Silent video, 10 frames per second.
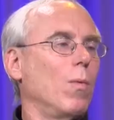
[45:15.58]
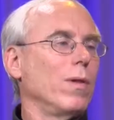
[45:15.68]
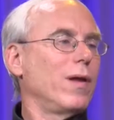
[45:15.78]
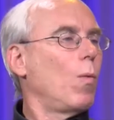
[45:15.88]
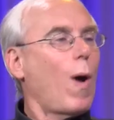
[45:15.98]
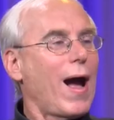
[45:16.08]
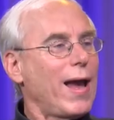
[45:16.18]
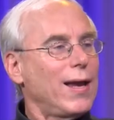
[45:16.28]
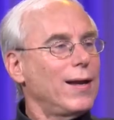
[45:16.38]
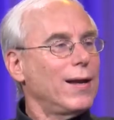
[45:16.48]
well, then
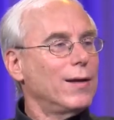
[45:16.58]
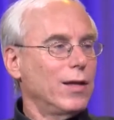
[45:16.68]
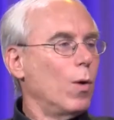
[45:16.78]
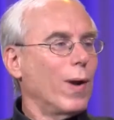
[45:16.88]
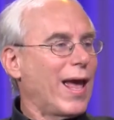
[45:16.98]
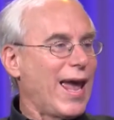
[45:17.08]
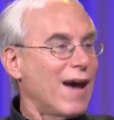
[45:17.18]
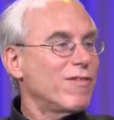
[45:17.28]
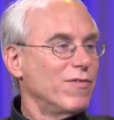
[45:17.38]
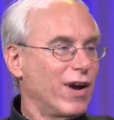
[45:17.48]
why, you know, when I
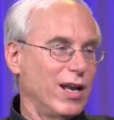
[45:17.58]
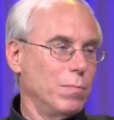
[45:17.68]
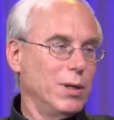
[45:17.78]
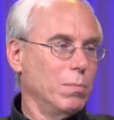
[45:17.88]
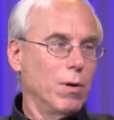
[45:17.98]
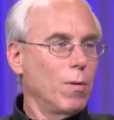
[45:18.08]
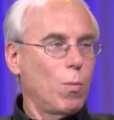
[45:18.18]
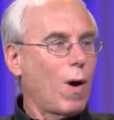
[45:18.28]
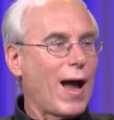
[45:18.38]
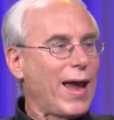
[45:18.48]
have invited people,
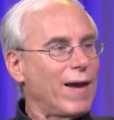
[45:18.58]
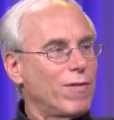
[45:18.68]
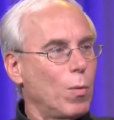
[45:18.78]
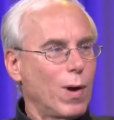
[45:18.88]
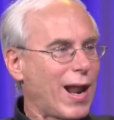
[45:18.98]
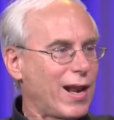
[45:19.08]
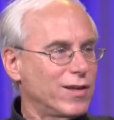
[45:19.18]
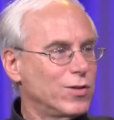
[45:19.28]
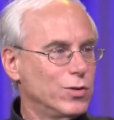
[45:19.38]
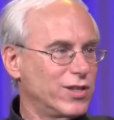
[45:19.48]
why haven't one out
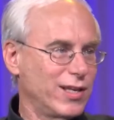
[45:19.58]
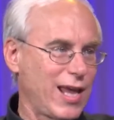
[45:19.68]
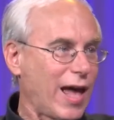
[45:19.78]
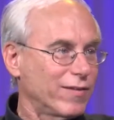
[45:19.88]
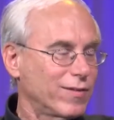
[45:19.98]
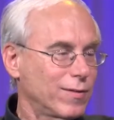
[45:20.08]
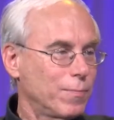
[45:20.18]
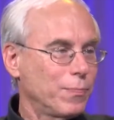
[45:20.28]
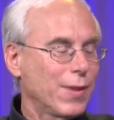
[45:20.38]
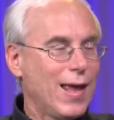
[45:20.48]
of two said yes?
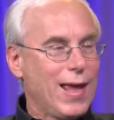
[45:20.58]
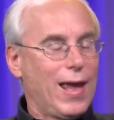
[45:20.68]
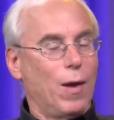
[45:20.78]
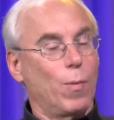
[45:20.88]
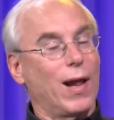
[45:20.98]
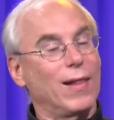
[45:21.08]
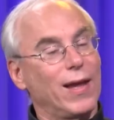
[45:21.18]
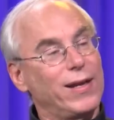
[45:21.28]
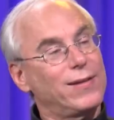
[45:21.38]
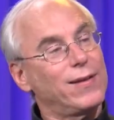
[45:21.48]
Mm -hmm. And what I
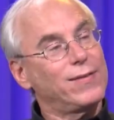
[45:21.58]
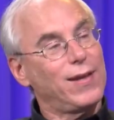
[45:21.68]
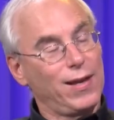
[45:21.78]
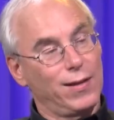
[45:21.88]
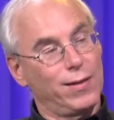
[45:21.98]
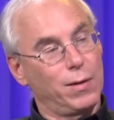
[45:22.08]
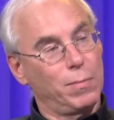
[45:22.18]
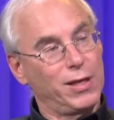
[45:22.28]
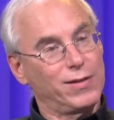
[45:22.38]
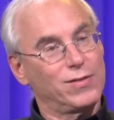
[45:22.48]
like to say to
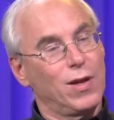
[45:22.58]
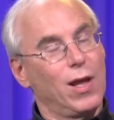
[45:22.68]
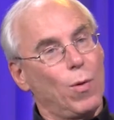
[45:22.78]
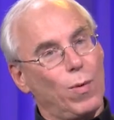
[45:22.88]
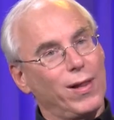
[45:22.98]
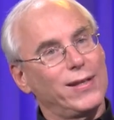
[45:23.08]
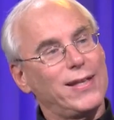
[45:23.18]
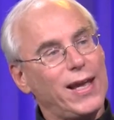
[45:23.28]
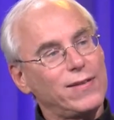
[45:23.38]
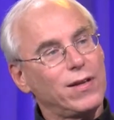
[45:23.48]
them is, well, it
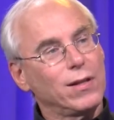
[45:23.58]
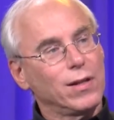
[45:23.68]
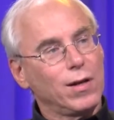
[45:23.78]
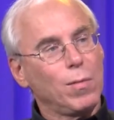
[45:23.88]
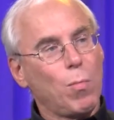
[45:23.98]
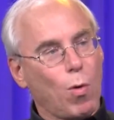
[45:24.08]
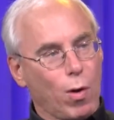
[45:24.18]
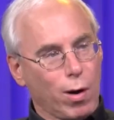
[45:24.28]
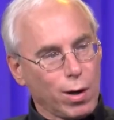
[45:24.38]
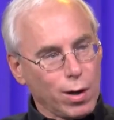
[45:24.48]
takes a little
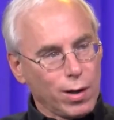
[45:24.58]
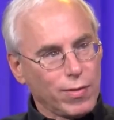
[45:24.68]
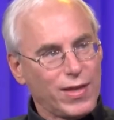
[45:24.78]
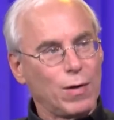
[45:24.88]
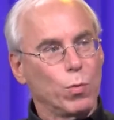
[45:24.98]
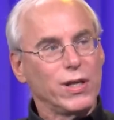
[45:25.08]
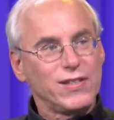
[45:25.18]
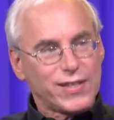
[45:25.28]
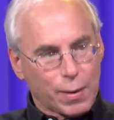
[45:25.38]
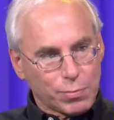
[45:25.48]
more than
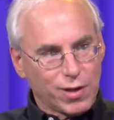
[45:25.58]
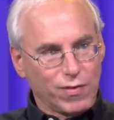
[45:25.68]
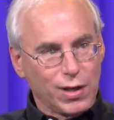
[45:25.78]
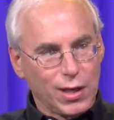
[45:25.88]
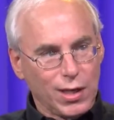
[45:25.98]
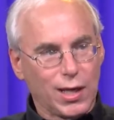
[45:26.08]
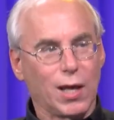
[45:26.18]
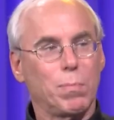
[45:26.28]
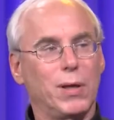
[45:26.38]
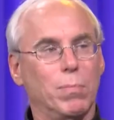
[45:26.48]
receptivity to
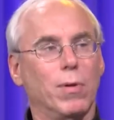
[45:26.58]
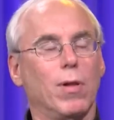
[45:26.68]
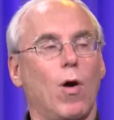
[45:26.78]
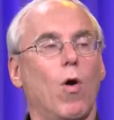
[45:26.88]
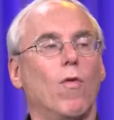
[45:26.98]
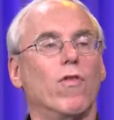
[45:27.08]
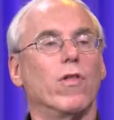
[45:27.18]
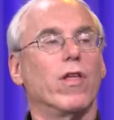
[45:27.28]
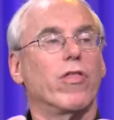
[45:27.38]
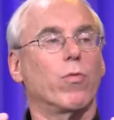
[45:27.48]
get people
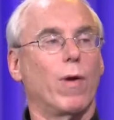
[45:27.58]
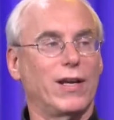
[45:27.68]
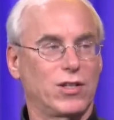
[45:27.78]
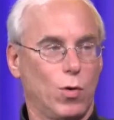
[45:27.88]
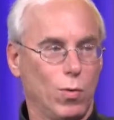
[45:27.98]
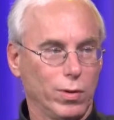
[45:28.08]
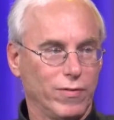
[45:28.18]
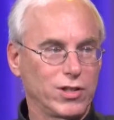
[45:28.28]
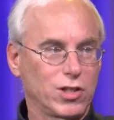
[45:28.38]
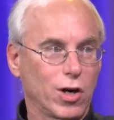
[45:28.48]
over the threshold
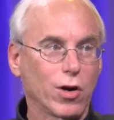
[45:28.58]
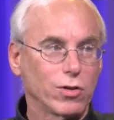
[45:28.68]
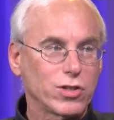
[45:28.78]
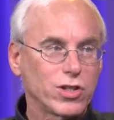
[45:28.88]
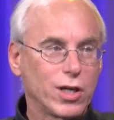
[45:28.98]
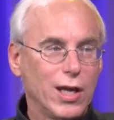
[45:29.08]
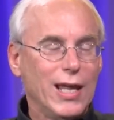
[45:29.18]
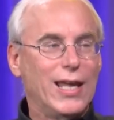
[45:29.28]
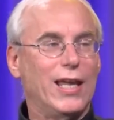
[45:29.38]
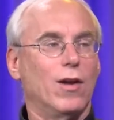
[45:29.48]
of yeah. a church. Mm
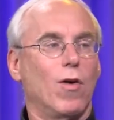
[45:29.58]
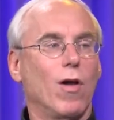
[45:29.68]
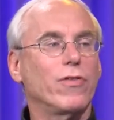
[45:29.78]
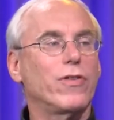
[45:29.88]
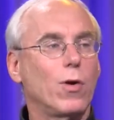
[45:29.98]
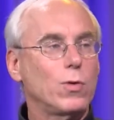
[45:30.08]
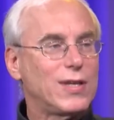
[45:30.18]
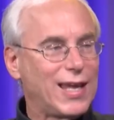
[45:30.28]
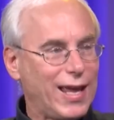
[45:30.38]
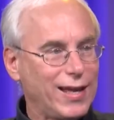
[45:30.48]
-hmm. It also
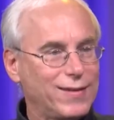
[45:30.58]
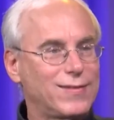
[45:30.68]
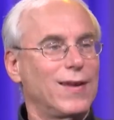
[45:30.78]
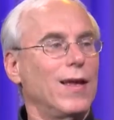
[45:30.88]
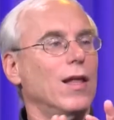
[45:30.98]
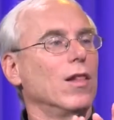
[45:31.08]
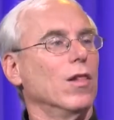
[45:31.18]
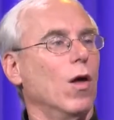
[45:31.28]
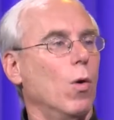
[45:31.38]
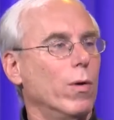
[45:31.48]
takes
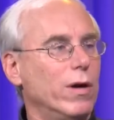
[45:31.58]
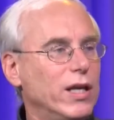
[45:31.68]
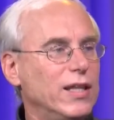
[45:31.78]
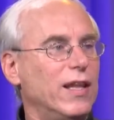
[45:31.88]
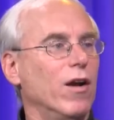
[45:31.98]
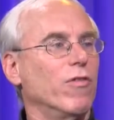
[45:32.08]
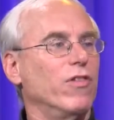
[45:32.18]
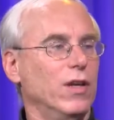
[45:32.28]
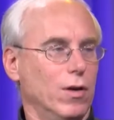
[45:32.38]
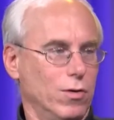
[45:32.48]
lowering their
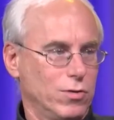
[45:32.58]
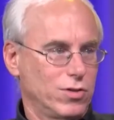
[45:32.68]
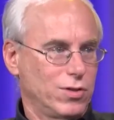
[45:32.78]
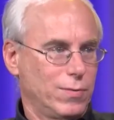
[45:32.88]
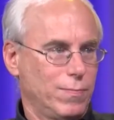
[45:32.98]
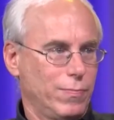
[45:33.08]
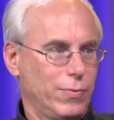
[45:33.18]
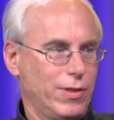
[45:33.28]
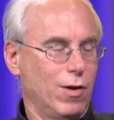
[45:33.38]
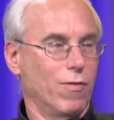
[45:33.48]
fears.
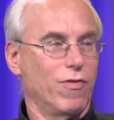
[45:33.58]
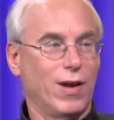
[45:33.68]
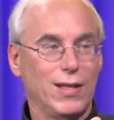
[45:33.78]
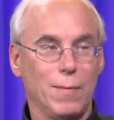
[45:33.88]
Yeah. They're afraid